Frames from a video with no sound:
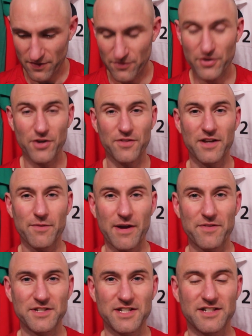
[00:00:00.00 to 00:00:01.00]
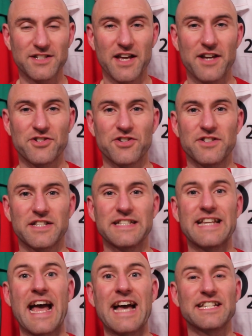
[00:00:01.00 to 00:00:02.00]
the good thing about the Six Nations
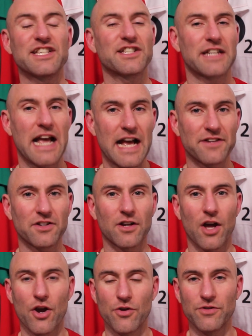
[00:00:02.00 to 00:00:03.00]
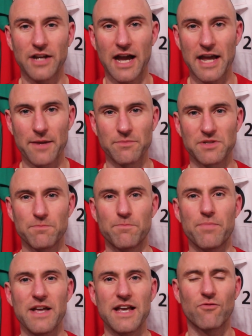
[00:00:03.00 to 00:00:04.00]
is it has standalone games,
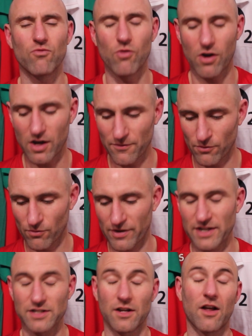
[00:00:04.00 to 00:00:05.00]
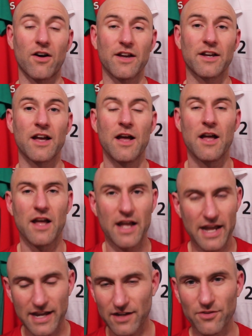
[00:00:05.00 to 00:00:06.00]
big rivalries like
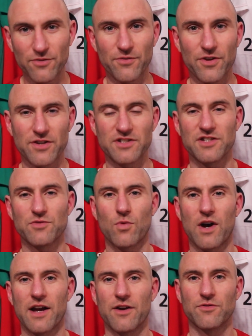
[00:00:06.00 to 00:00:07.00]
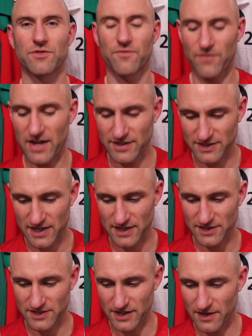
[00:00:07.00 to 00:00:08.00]
England versus Wales.
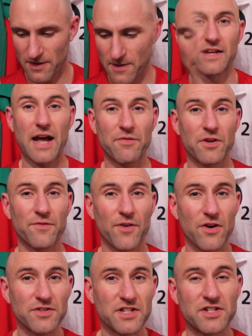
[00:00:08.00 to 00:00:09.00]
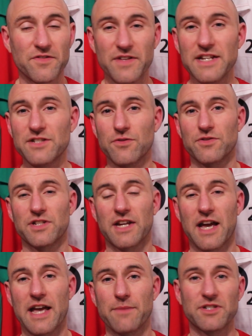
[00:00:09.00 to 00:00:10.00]
Fantastic. Now the advantage in these sorts of
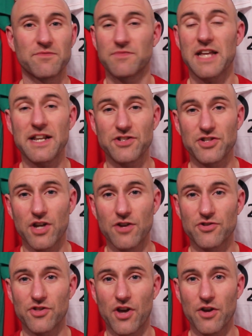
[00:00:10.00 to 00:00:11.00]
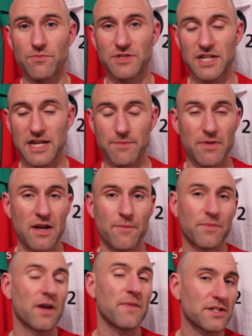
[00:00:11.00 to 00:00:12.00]
games tends to go to the home team,
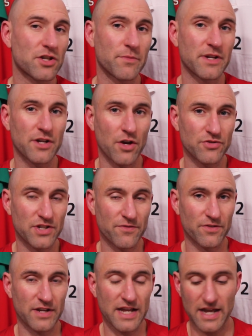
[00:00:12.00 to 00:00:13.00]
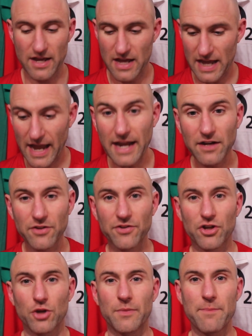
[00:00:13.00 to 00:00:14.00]
and that's going to be no different here. England
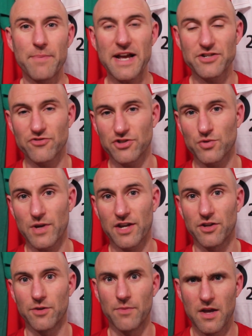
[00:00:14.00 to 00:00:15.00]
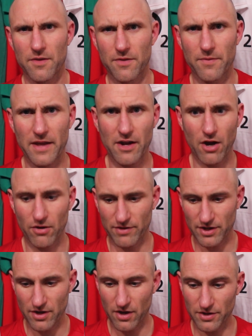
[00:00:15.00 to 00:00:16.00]
are going to be better at Twickenham than they are
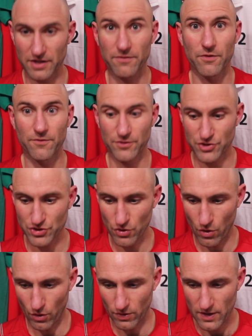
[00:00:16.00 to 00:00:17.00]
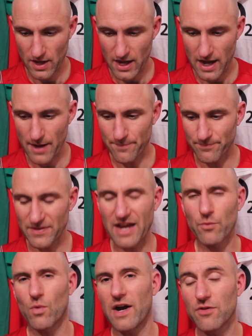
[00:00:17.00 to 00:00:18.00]
in Cardiff for sure.
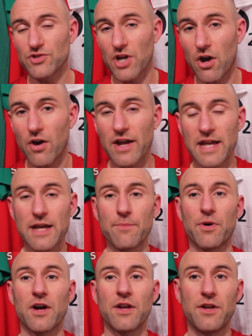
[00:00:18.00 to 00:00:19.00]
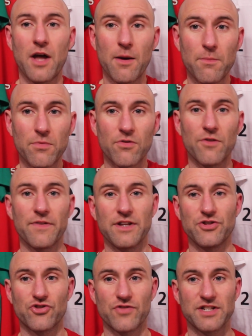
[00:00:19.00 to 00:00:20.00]
And Wales are hit by a number of
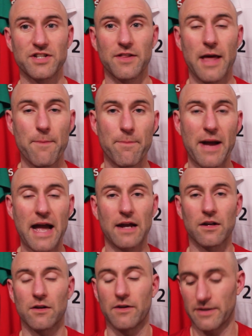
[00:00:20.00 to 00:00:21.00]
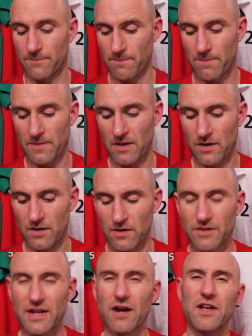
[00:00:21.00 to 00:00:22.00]
injuries to their backline.
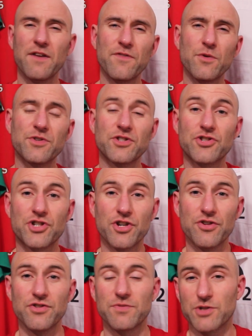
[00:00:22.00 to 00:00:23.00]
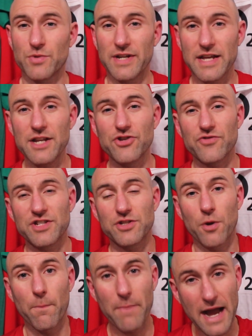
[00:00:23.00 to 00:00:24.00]
Now if you were to choose between injuries
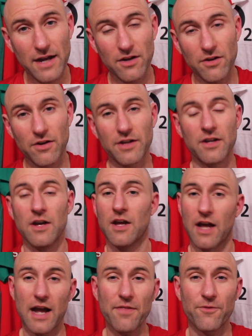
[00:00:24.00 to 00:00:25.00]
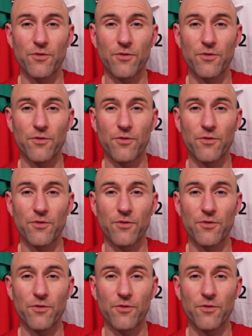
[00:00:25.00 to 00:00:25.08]
to your backline and the